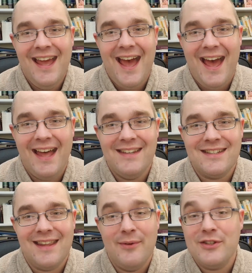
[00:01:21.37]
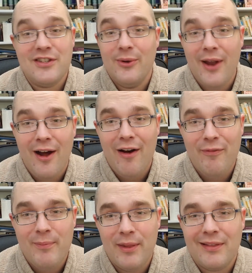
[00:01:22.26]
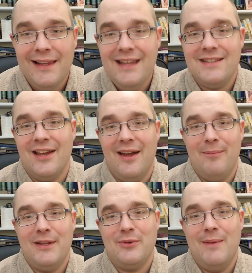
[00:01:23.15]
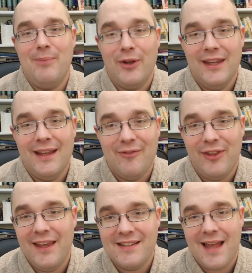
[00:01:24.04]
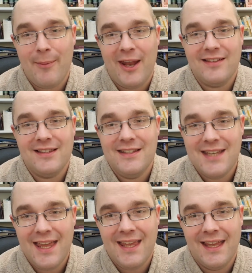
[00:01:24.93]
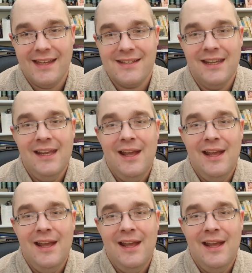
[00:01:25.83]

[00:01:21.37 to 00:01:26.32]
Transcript: and there was a two and a half month lead time between booking in for the exam and actually taking it.